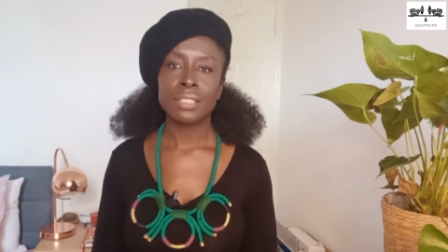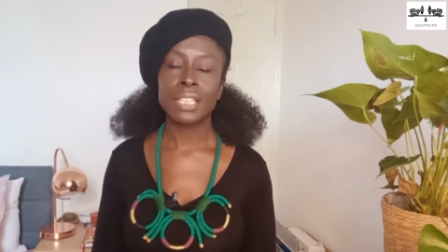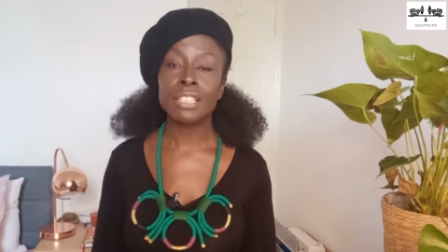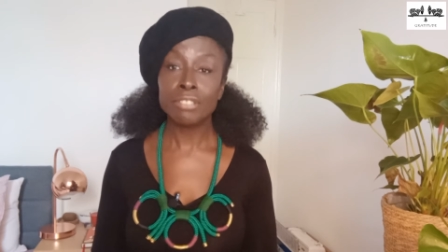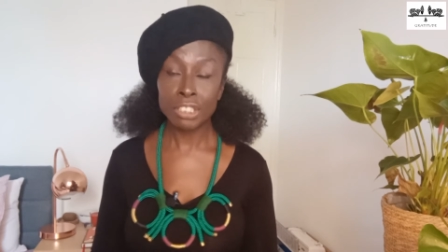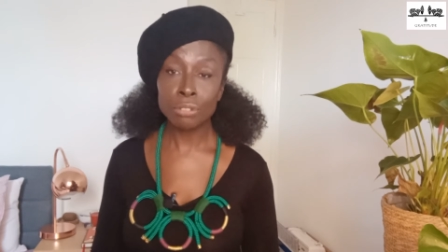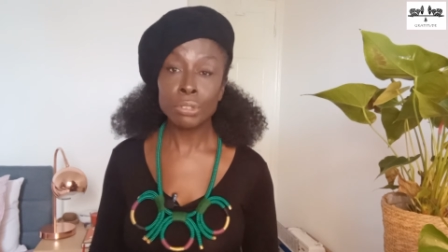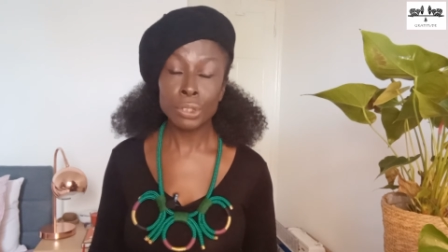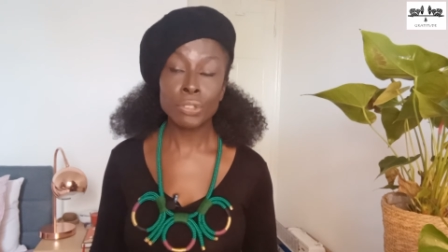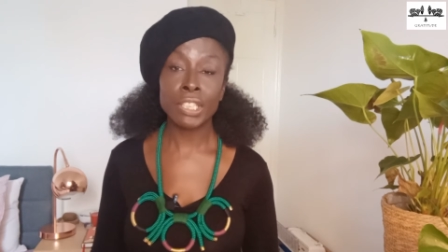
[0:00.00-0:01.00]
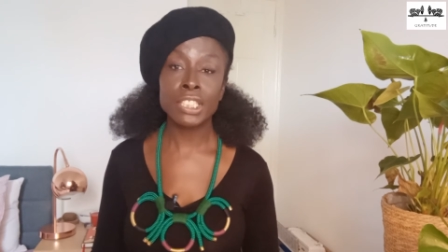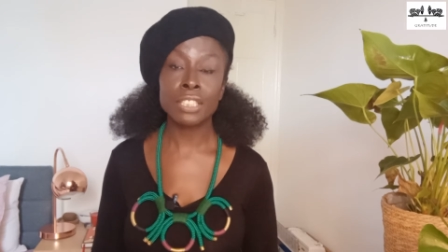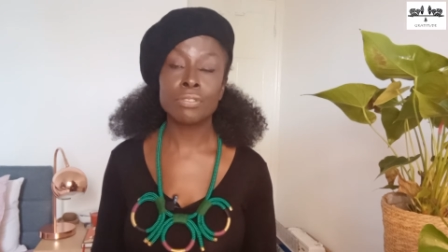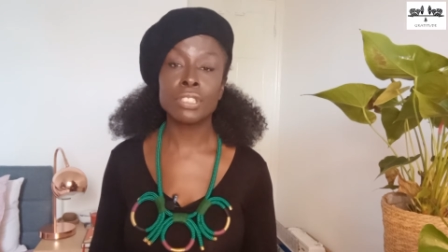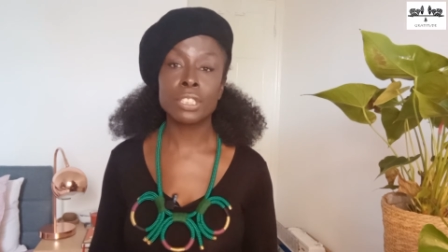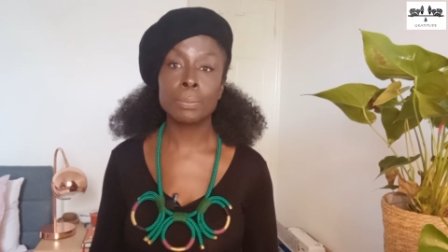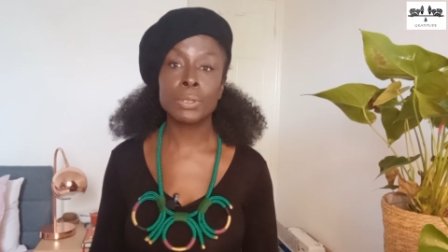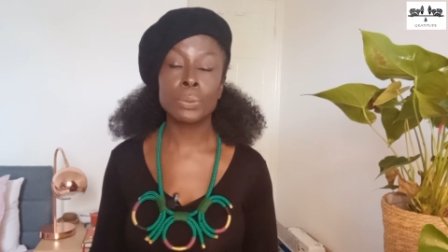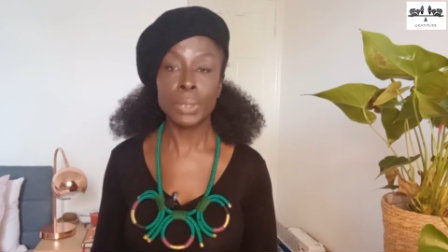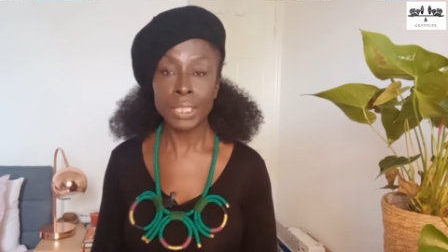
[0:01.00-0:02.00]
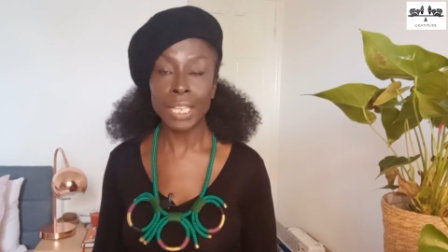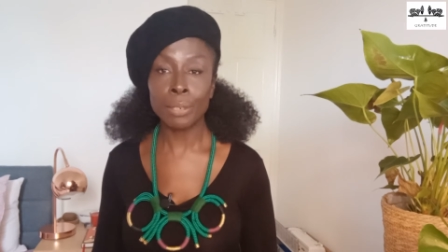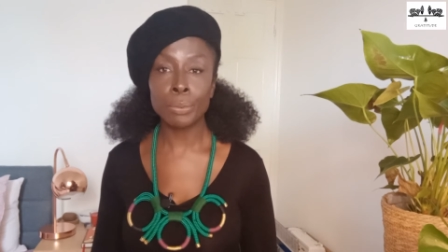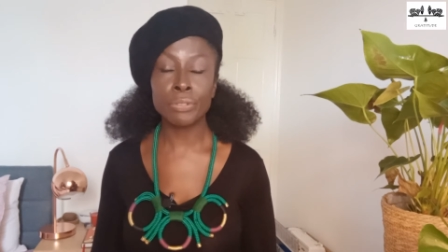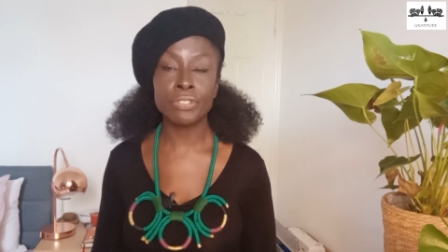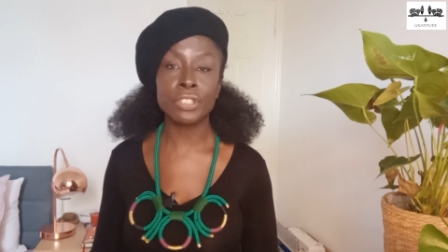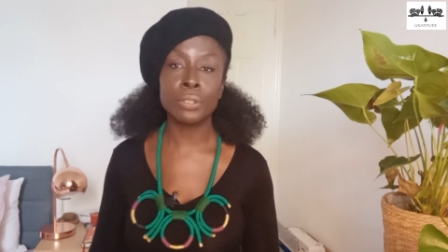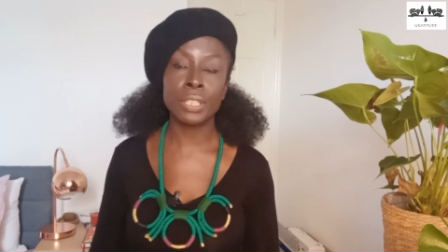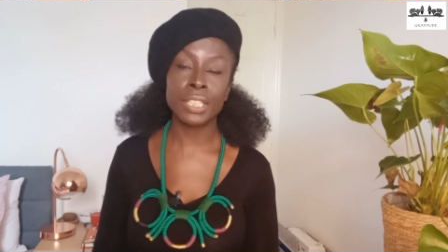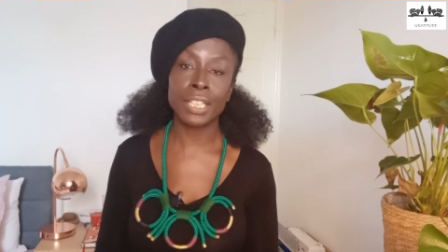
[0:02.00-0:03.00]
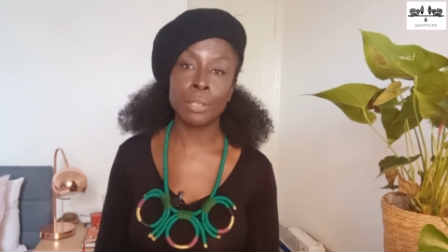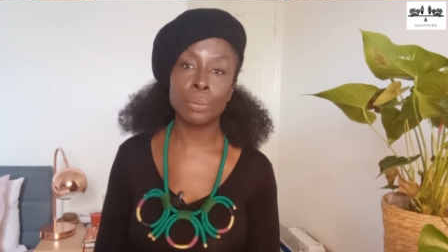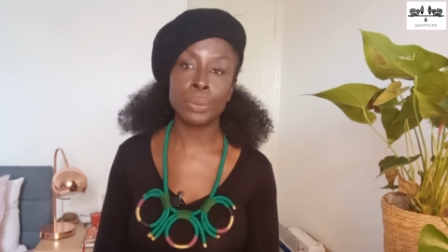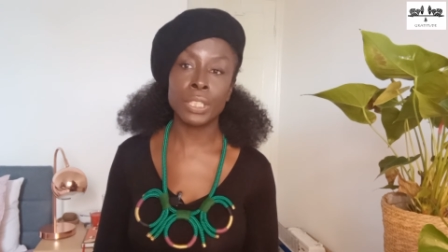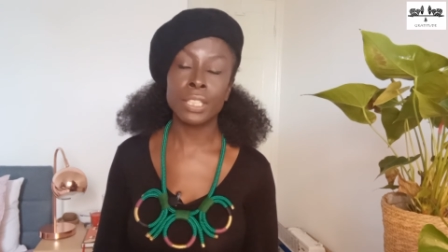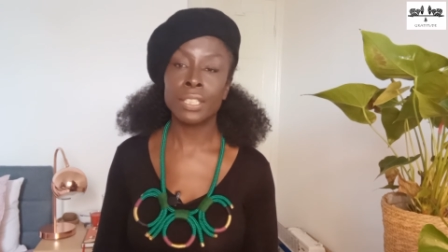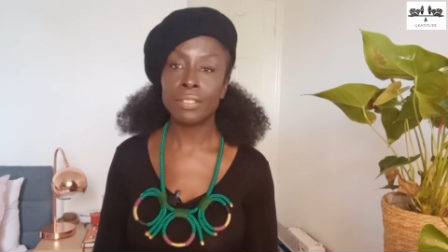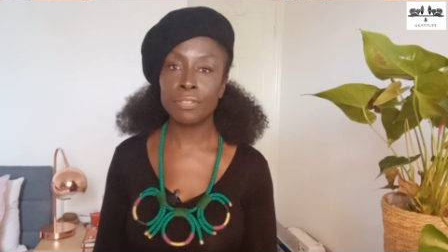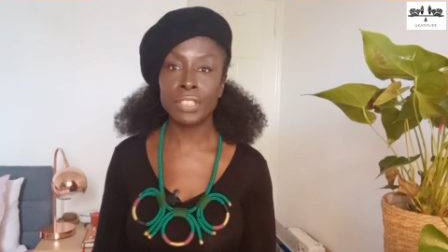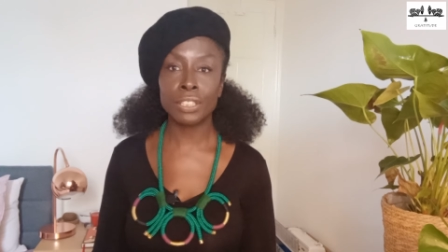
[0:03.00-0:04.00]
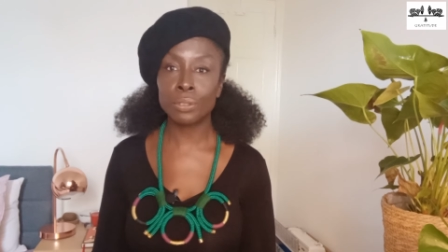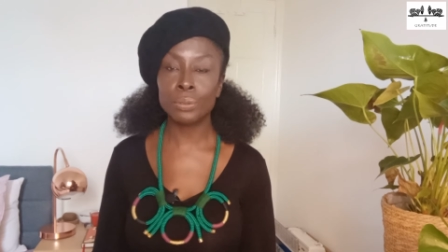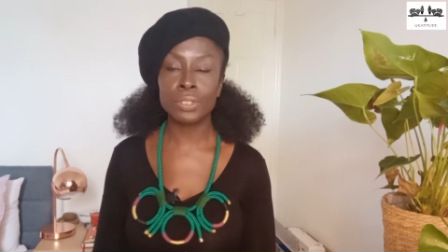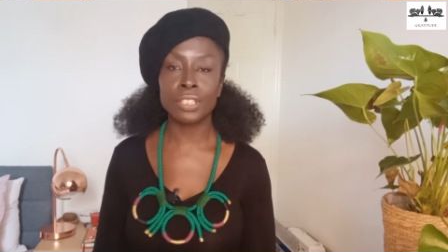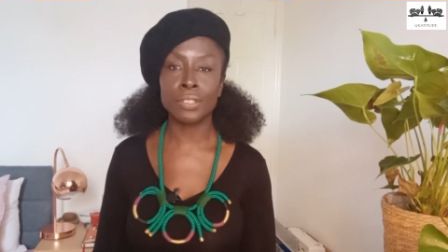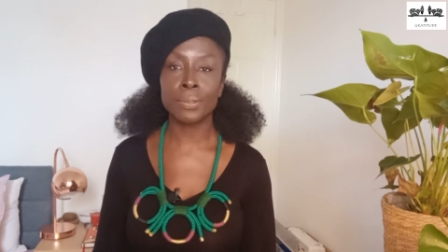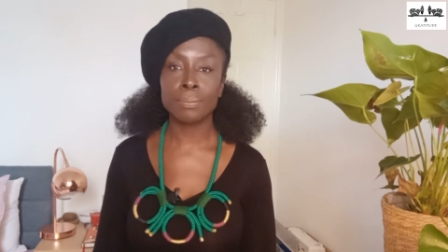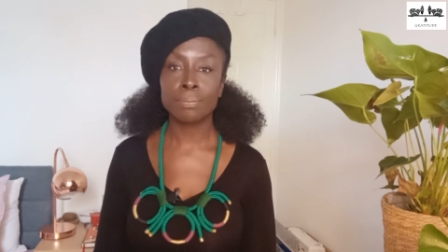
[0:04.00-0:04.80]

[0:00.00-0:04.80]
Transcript: And there is a real great difference between how we feel and how we think also.